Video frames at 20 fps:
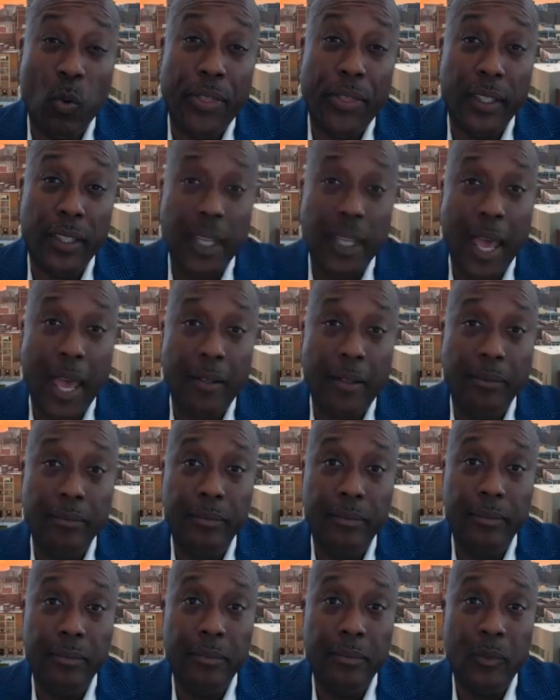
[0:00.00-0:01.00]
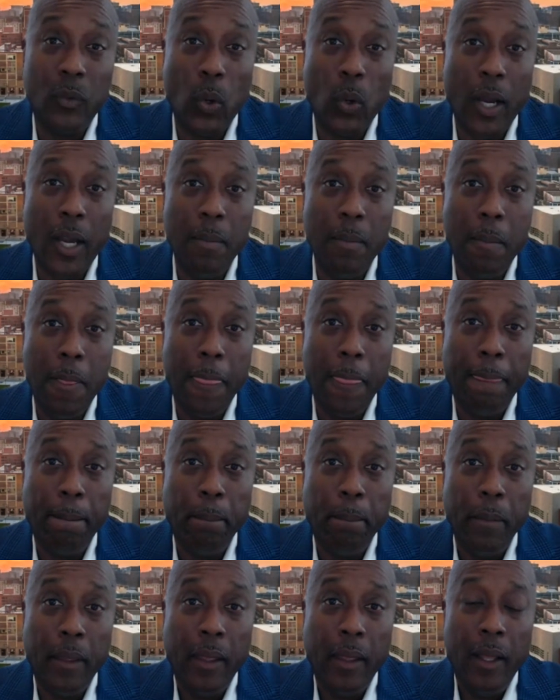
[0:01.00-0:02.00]
of debt, right?
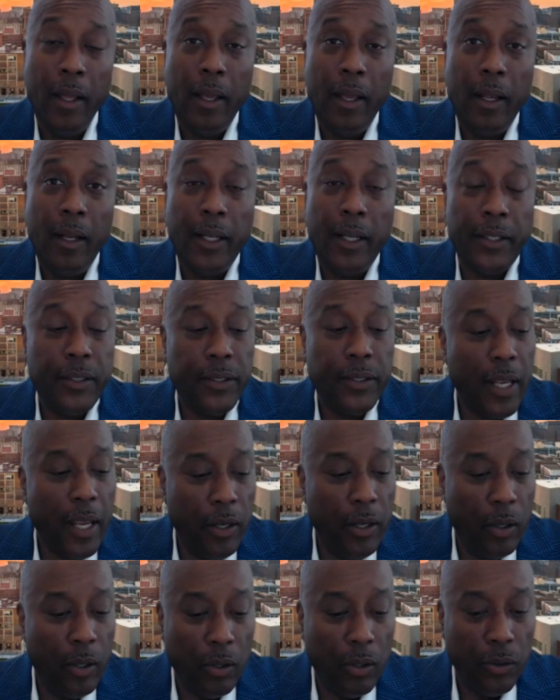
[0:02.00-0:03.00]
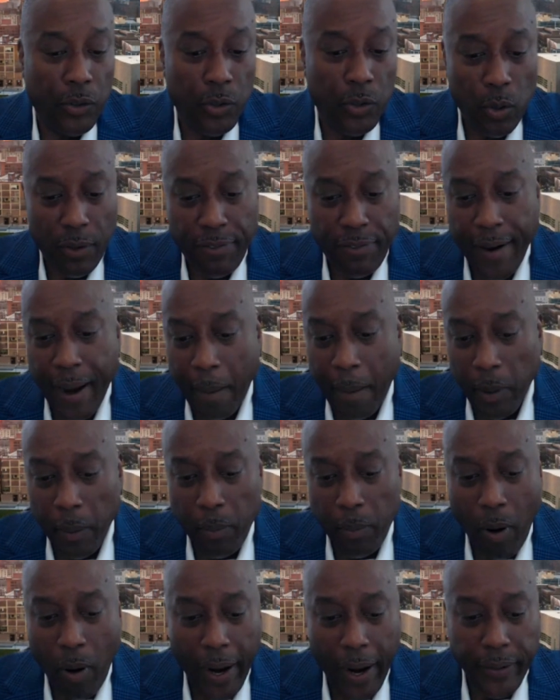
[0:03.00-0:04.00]
Let's say you go do a family
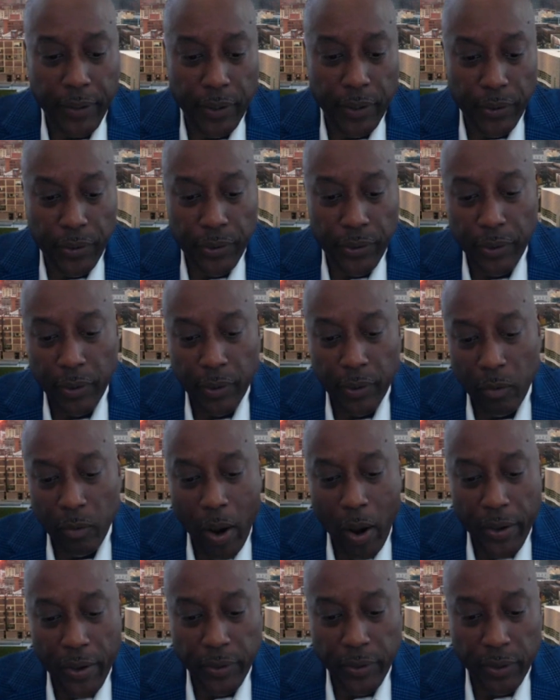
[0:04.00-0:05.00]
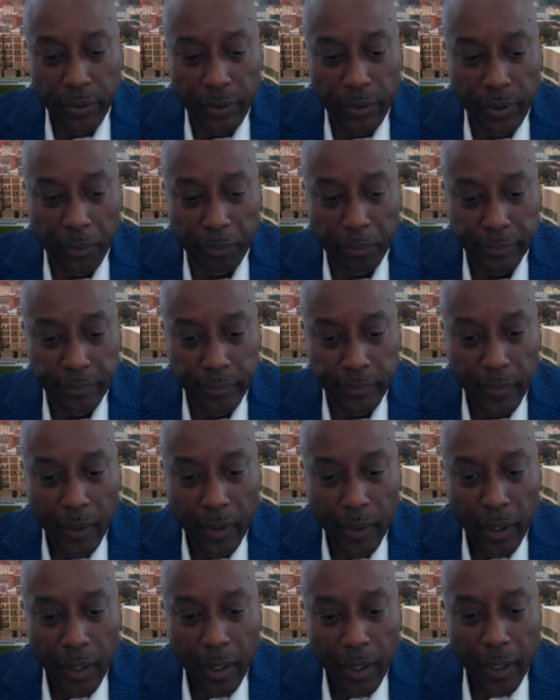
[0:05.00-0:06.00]
practice residency.
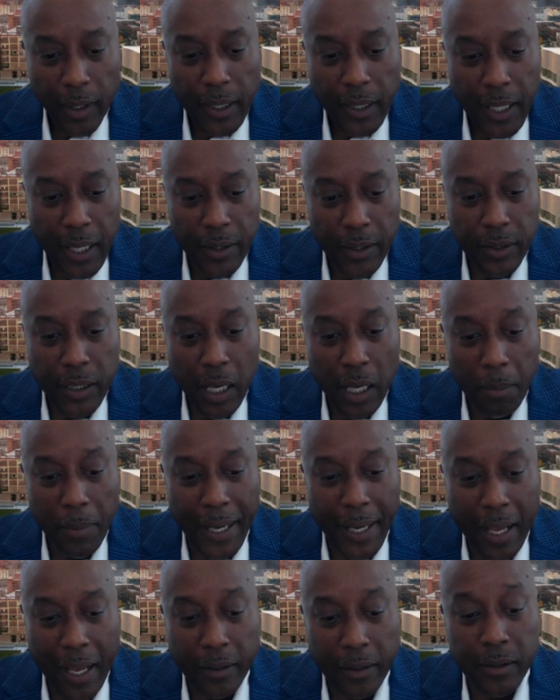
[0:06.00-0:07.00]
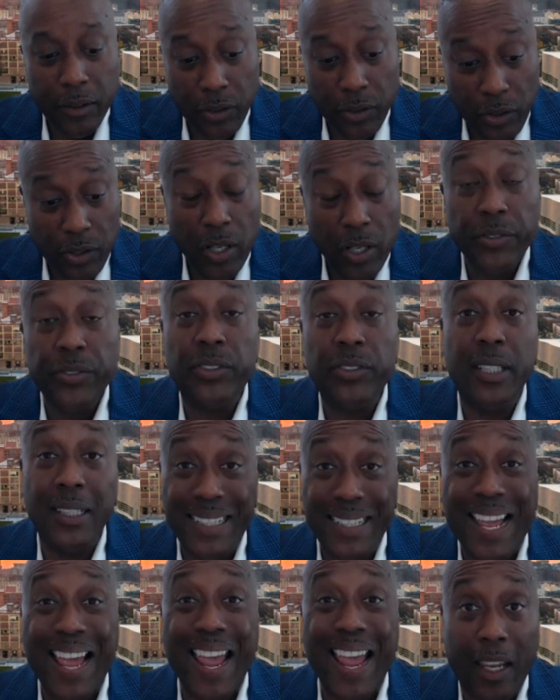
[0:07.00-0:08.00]
Kids coming out just
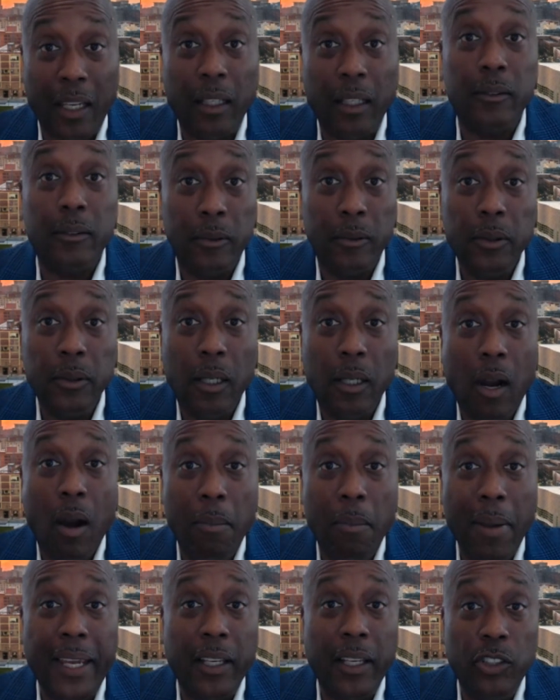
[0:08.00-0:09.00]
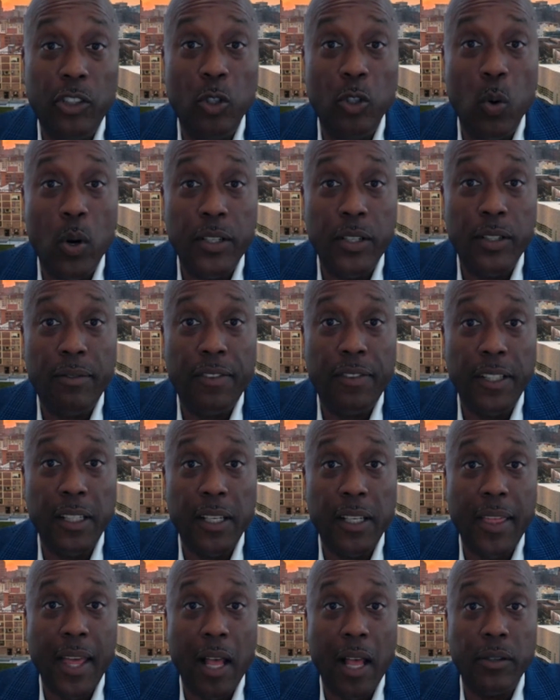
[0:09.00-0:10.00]
today are making
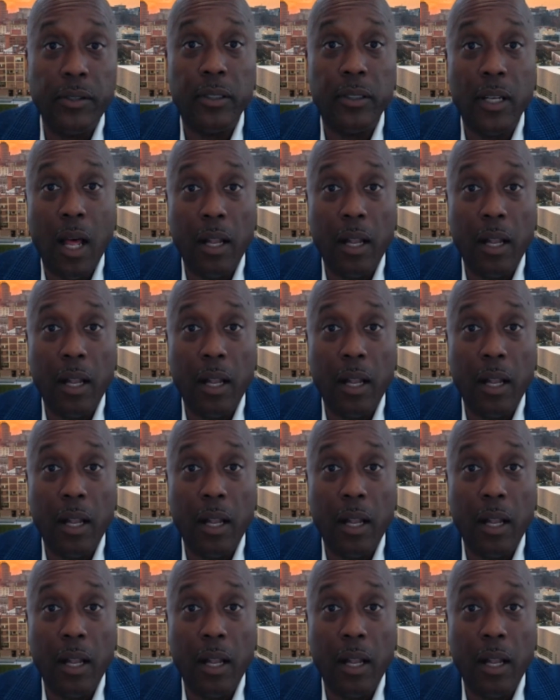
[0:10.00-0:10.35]
$250,000.